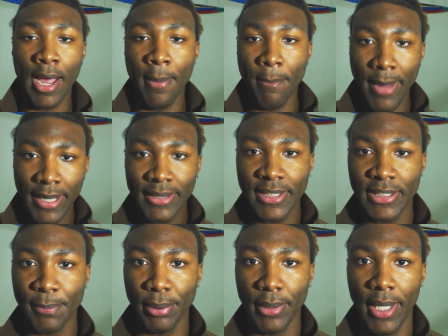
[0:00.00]
I make
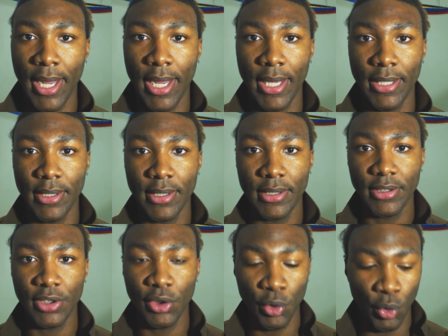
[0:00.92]
this plan
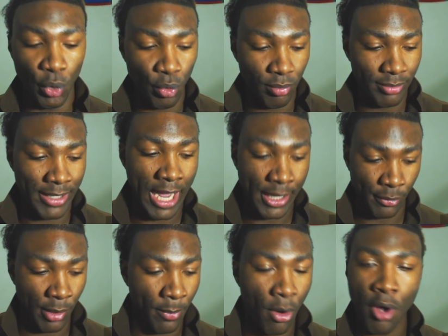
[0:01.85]
to
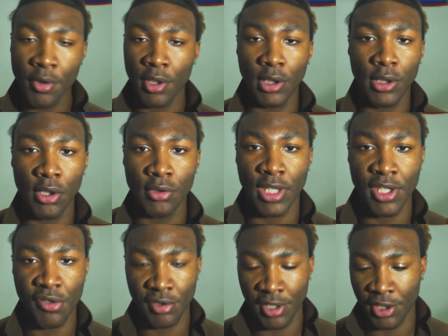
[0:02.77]
gather up all the clothes
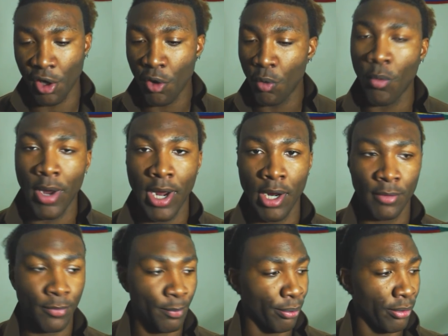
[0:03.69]
I usually don't
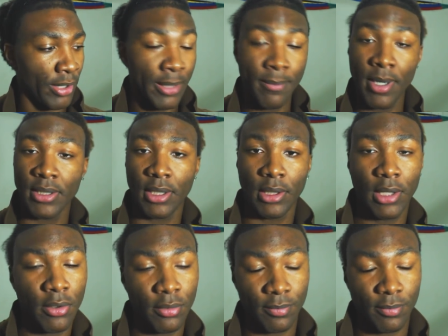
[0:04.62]
wear. Pretty much